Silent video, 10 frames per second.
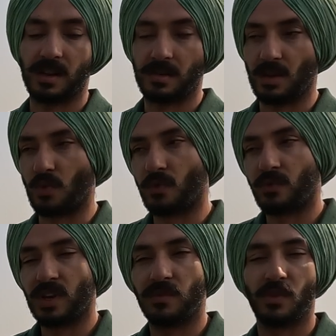and
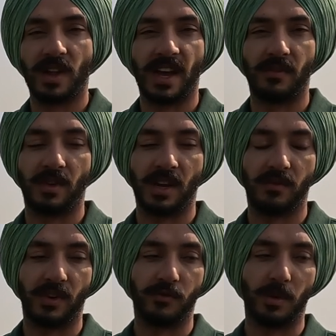hopefully we would have
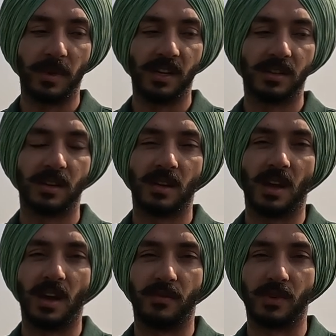enough information
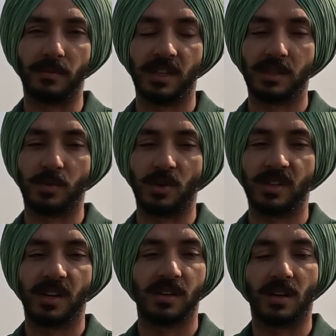from this project.